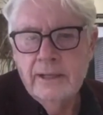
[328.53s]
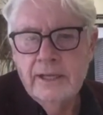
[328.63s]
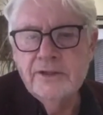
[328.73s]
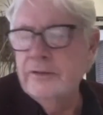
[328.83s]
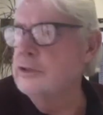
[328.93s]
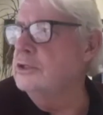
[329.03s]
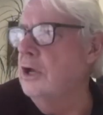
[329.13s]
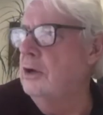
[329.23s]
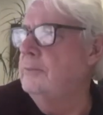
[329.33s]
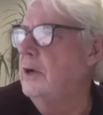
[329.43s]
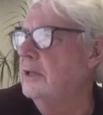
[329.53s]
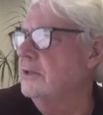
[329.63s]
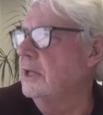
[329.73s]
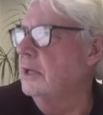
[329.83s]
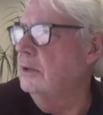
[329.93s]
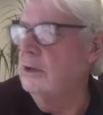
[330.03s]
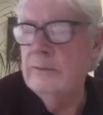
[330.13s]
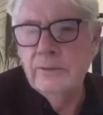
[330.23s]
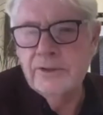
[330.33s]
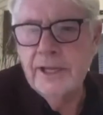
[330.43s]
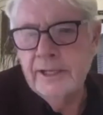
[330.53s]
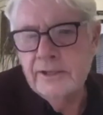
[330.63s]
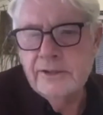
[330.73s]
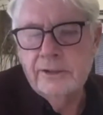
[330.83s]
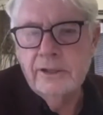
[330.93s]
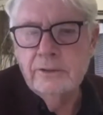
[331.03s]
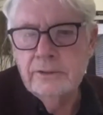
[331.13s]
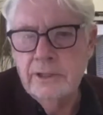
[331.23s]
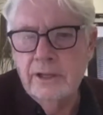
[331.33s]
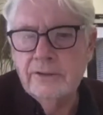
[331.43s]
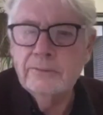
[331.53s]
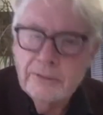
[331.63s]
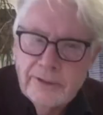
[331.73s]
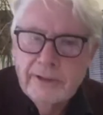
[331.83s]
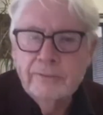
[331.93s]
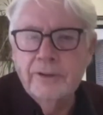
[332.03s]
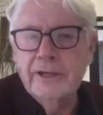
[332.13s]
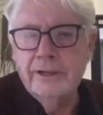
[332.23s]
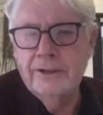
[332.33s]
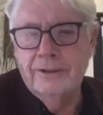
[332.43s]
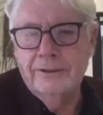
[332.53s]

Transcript: And so the child might say, oh, well, Sally said I look nice. I'll say, well, there you go.